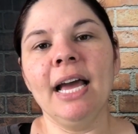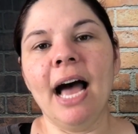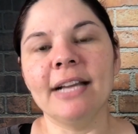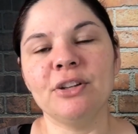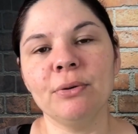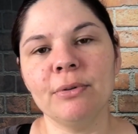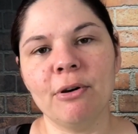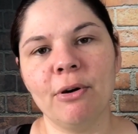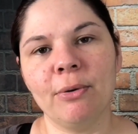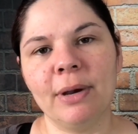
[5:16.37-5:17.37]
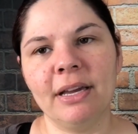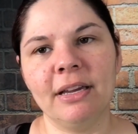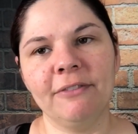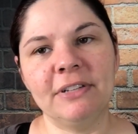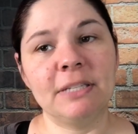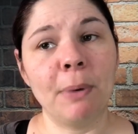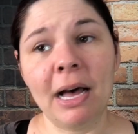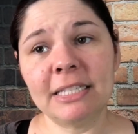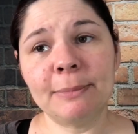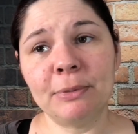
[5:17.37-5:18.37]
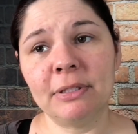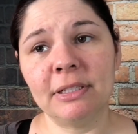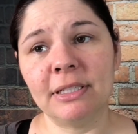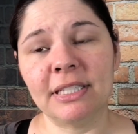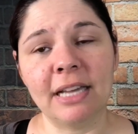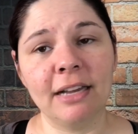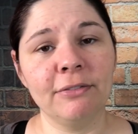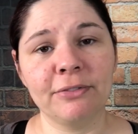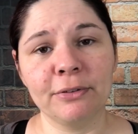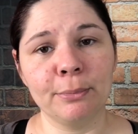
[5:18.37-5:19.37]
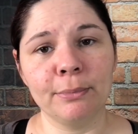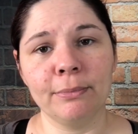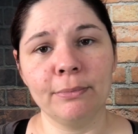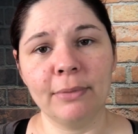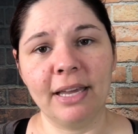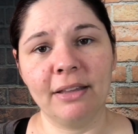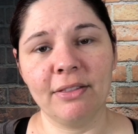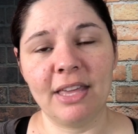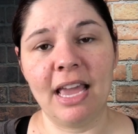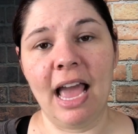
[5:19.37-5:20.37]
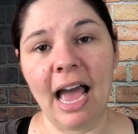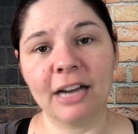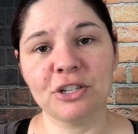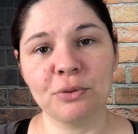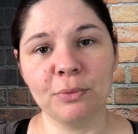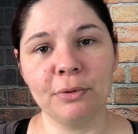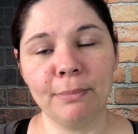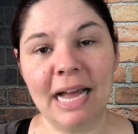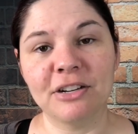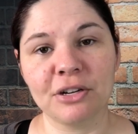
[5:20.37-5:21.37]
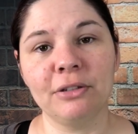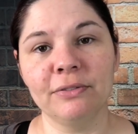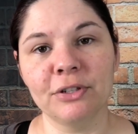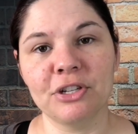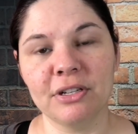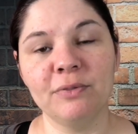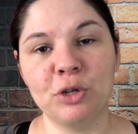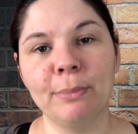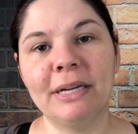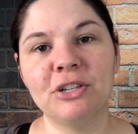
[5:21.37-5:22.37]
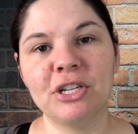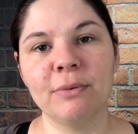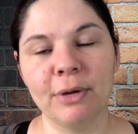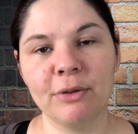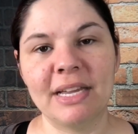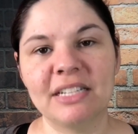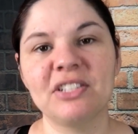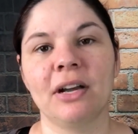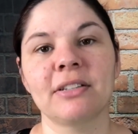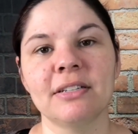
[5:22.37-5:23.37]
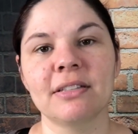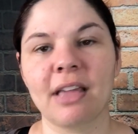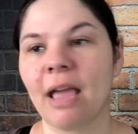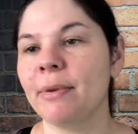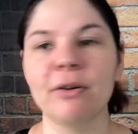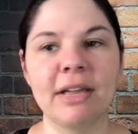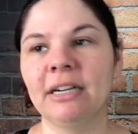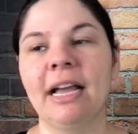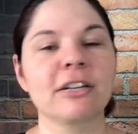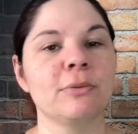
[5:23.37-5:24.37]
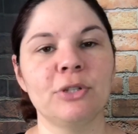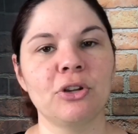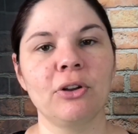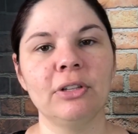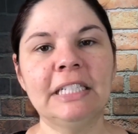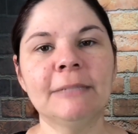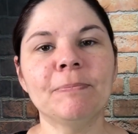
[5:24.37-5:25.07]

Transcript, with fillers: I don't know if it's possible aside from like the actual magical version of Jumanji where you get sucked into the game and you're in an actual jungle.